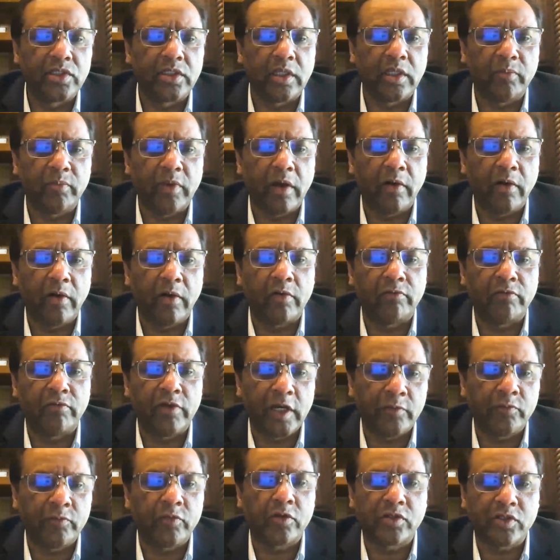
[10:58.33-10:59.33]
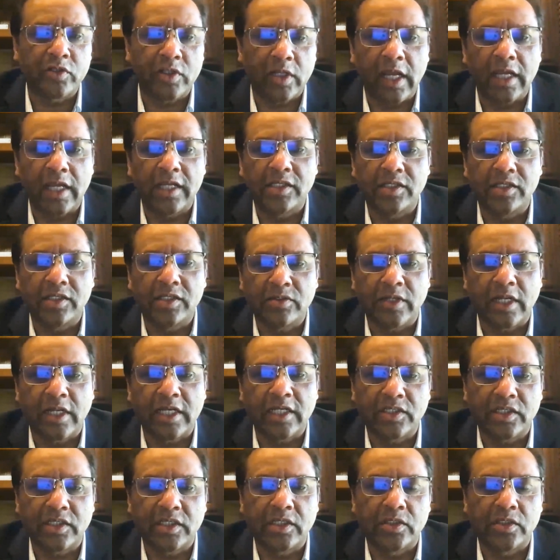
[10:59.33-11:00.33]
using the power of network
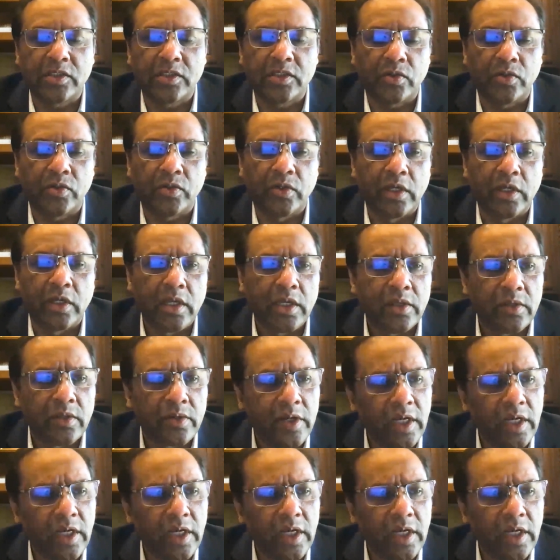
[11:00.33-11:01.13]
slicing to